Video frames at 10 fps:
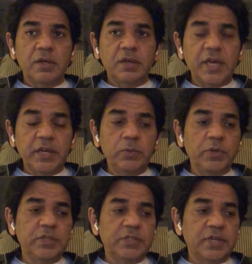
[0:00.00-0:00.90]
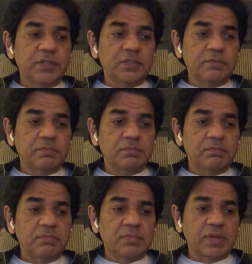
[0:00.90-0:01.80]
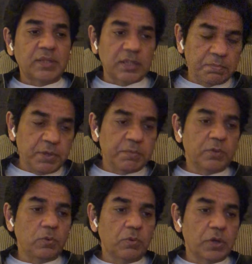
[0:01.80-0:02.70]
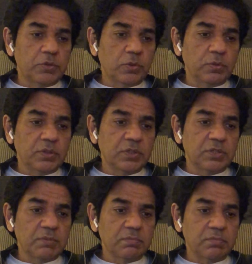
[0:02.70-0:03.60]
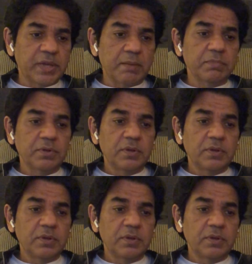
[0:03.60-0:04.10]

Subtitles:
Gary Yuki says, and other people who are, in the same camp,